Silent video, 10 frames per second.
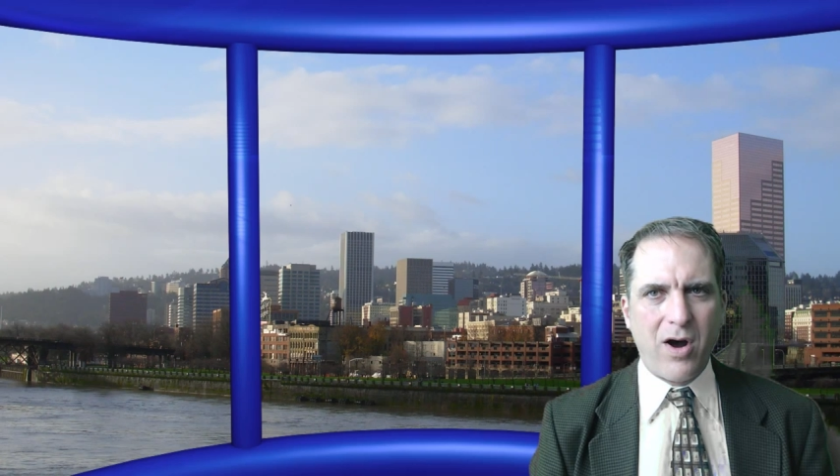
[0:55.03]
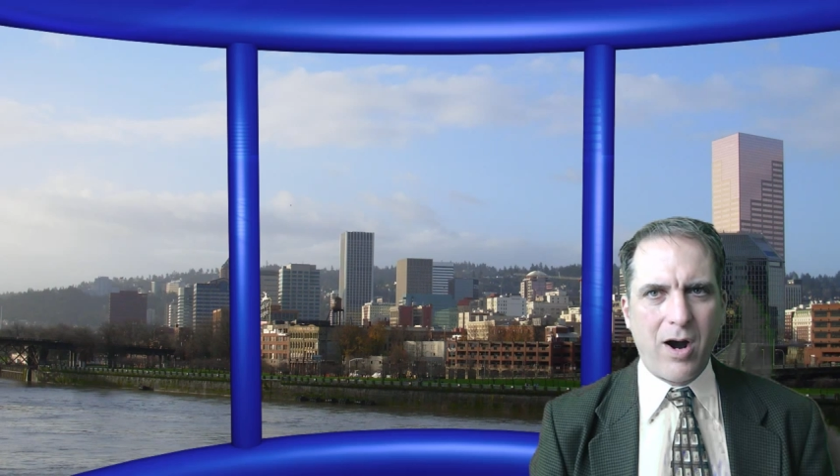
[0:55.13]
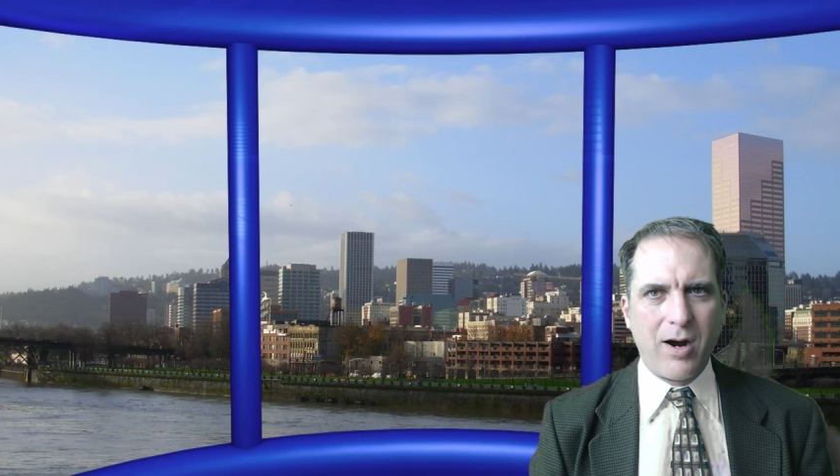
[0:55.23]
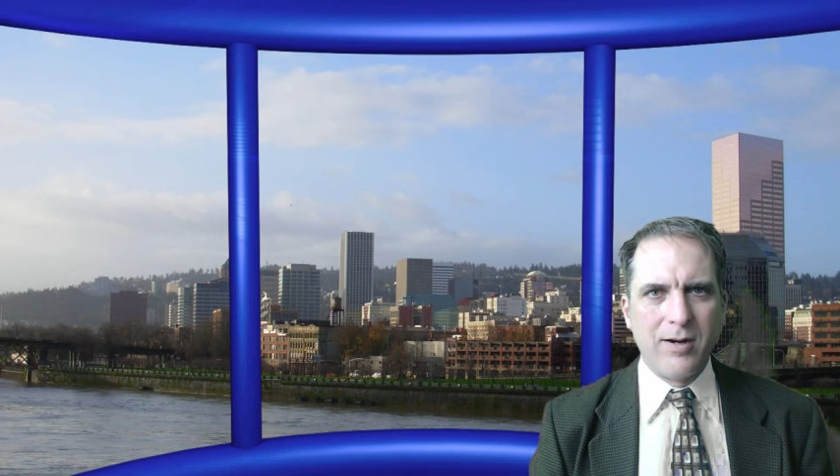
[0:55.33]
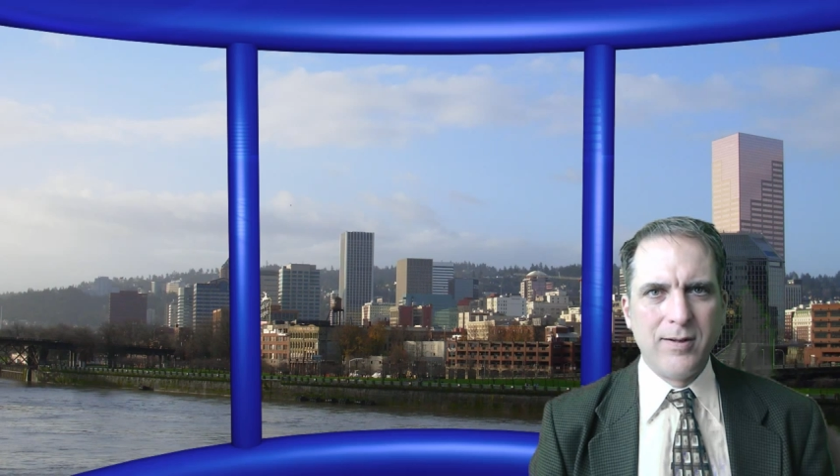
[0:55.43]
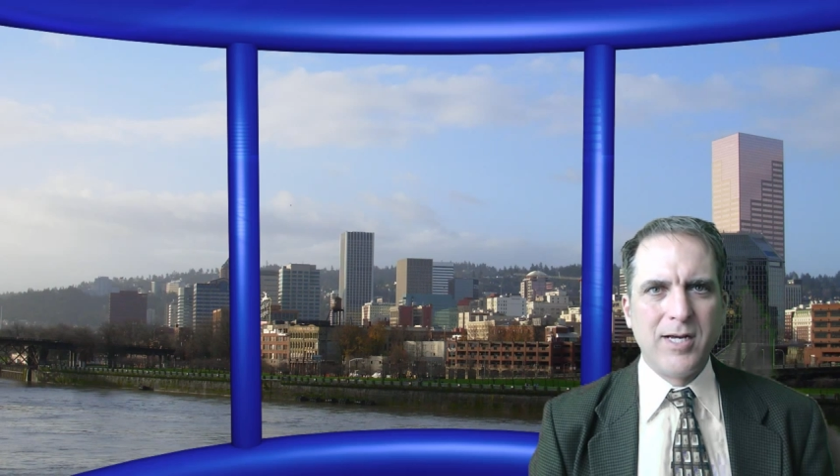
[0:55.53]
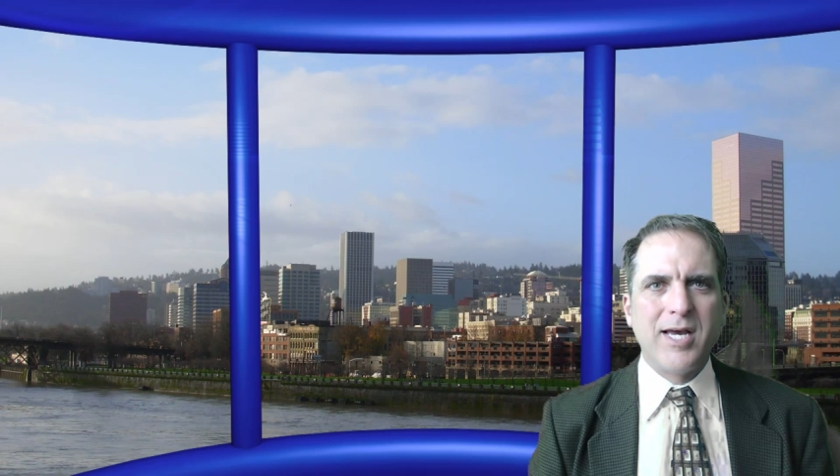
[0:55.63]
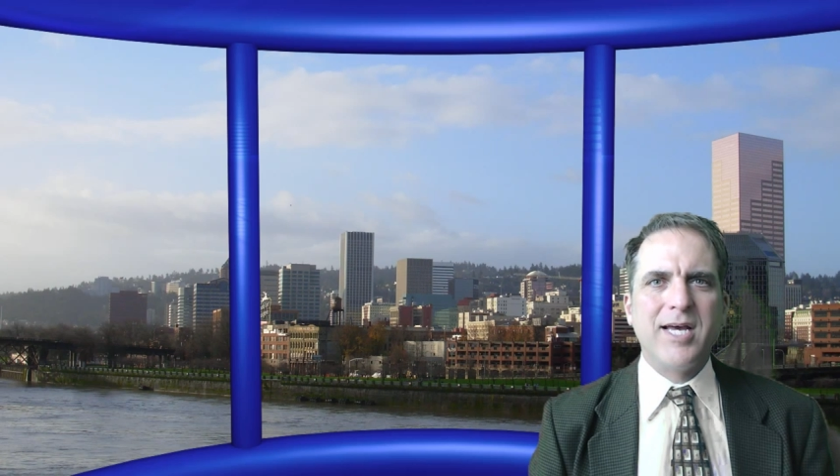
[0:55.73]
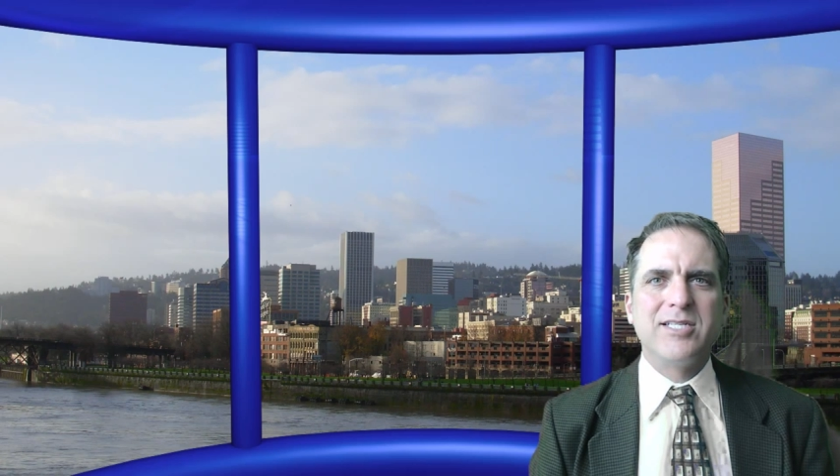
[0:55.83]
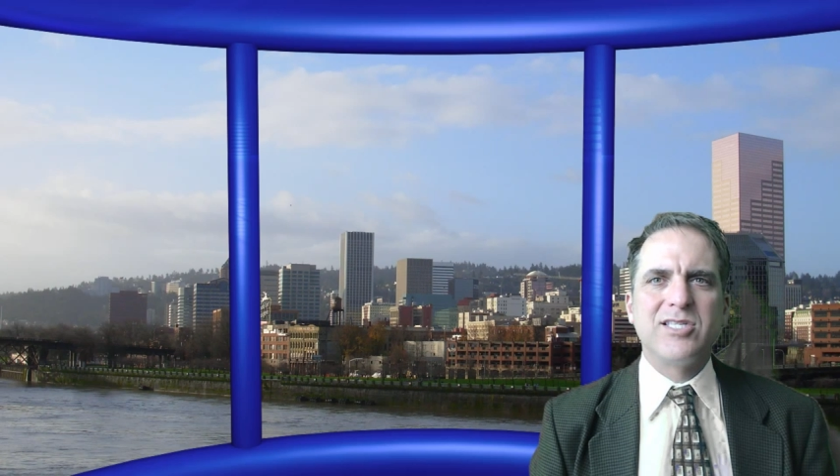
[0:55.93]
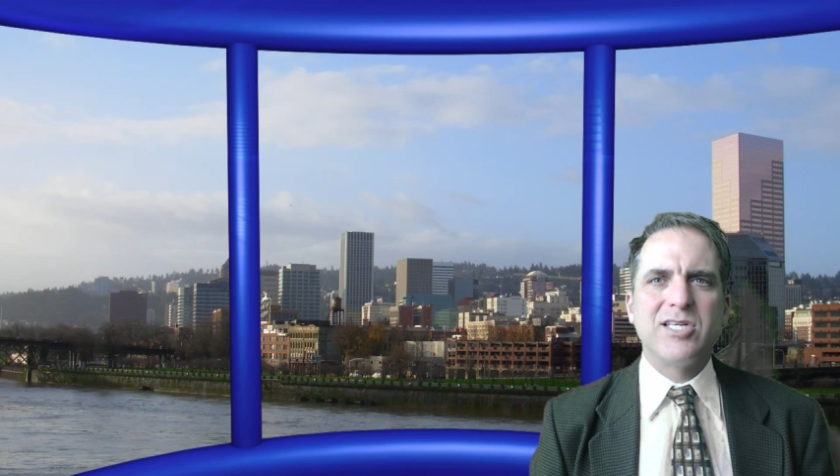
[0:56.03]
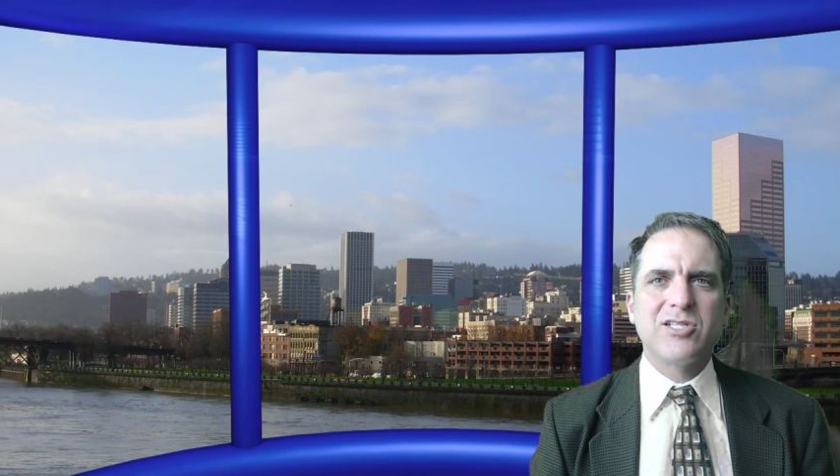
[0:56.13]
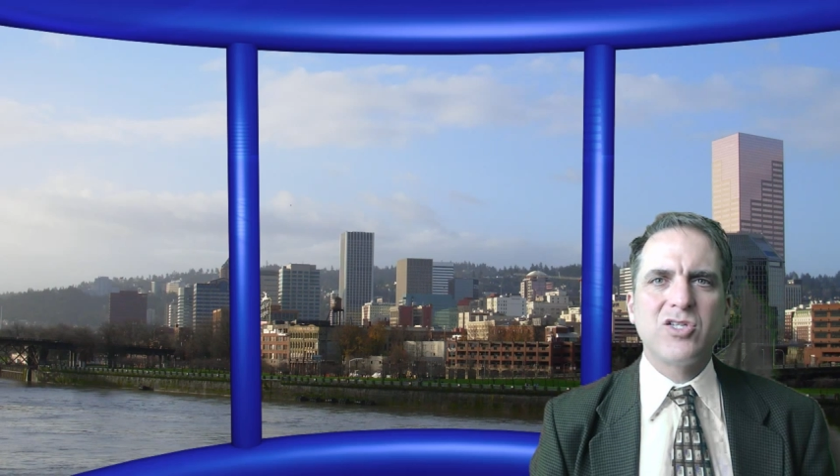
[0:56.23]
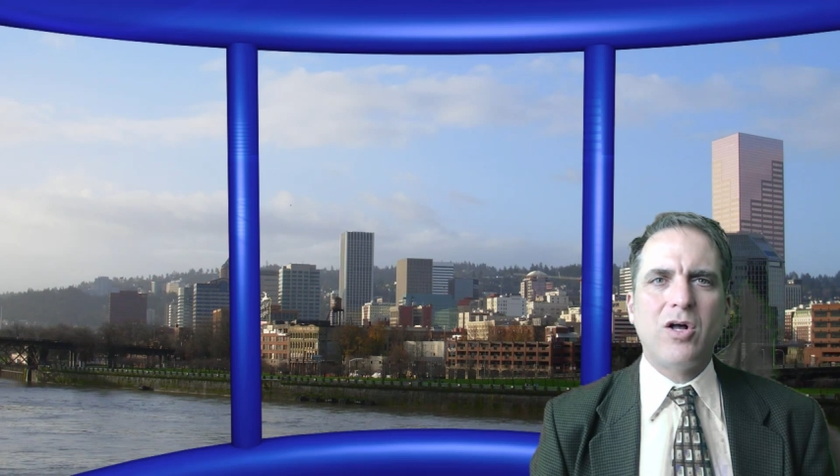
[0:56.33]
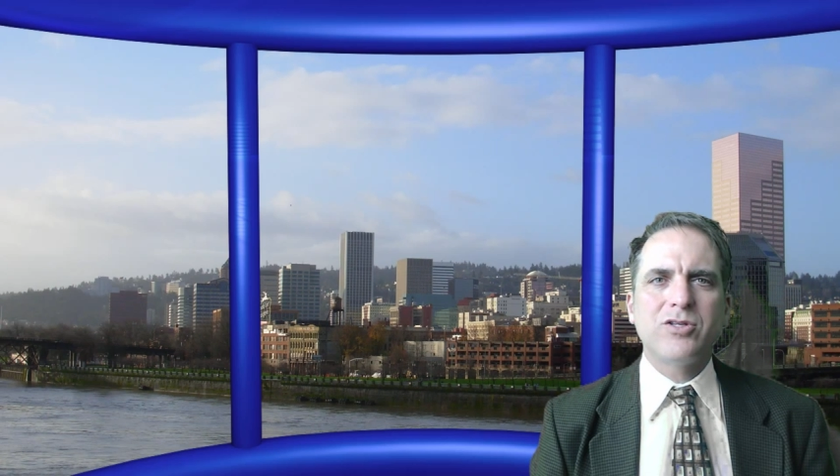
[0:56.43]
far is the
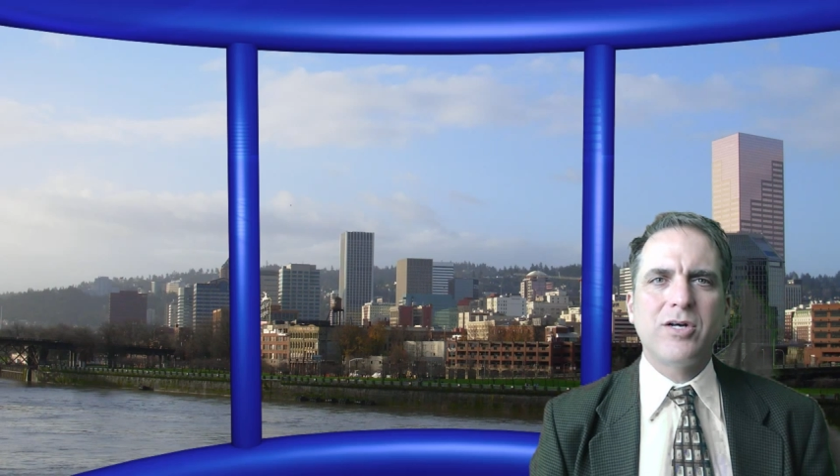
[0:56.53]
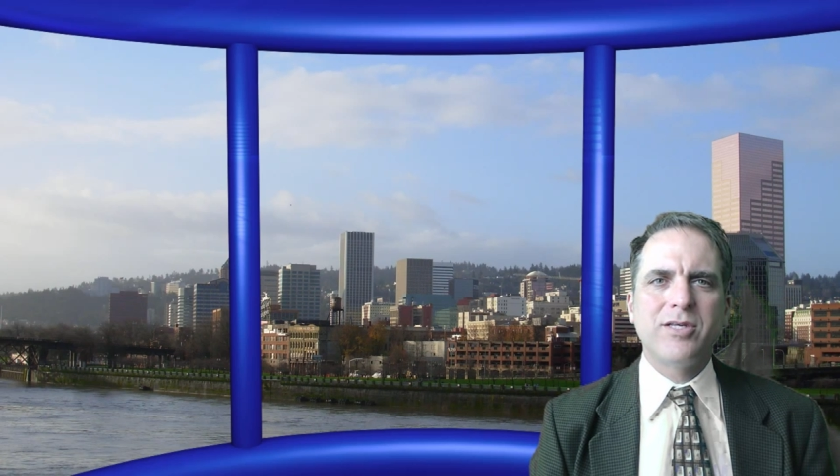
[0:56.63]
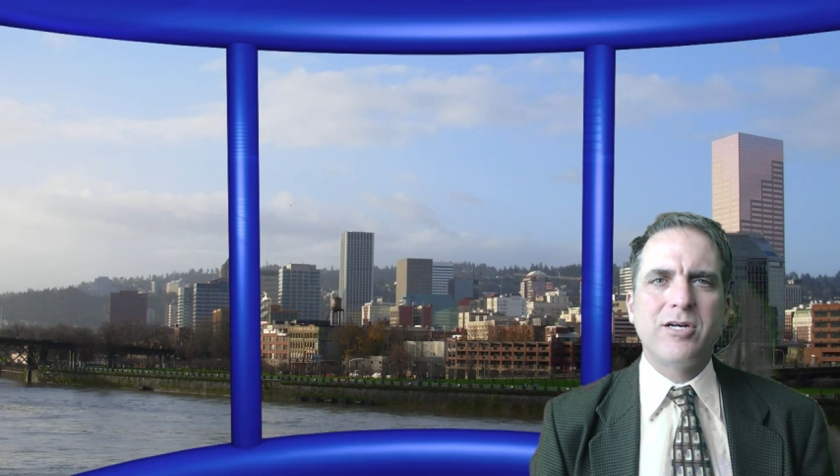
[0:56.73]
assault on